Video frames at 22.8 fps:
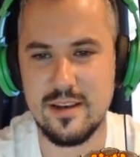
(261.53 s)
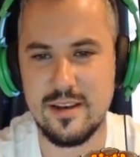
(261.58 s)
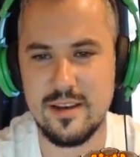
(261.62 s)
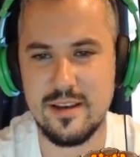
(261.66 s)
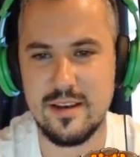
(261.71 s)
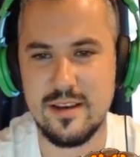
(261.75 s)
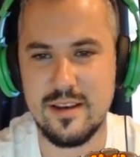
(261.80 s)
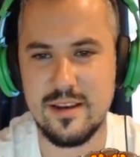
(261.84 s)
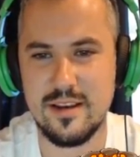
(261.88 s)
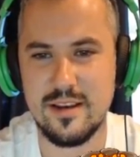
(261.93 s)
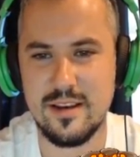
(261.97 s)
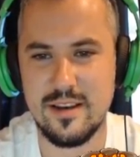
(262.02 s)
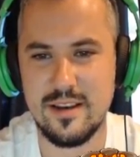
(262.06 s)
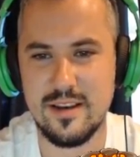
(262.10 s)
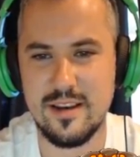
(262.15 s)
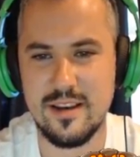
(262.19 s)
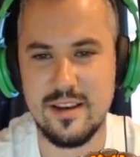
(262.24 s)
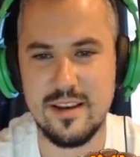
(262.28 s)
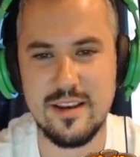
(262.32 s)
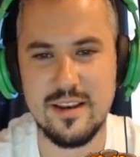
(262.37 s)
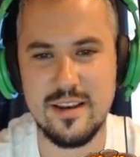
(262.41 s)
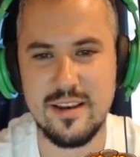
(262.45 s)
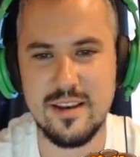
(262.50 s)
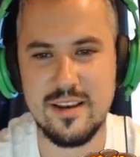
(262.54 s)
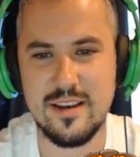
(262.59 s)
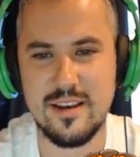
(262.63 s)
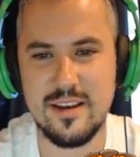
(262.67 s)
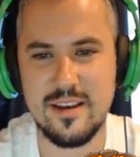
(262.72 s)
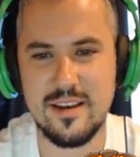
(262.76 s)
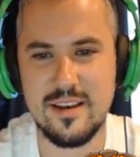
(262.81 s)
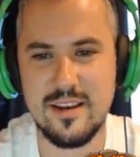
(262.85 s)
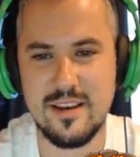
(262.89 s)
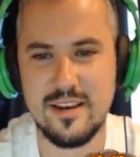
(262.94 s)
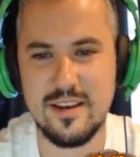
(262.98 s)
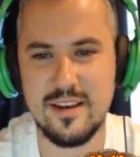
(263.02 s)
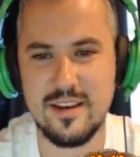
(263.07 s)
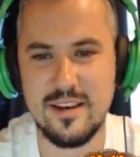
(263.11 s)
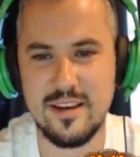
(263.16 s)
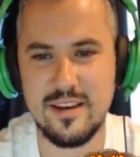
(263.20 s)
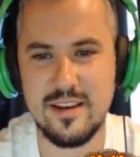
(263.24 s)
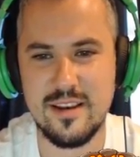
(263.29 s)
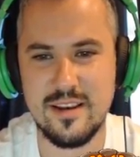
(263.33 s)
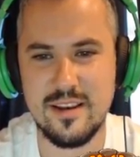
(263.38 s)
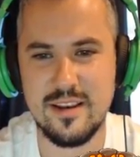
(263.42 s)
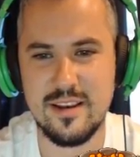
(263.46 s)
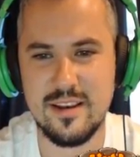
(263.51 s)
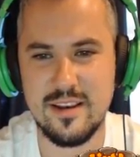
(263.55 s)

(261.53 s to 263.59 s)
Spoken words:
(no one is talking)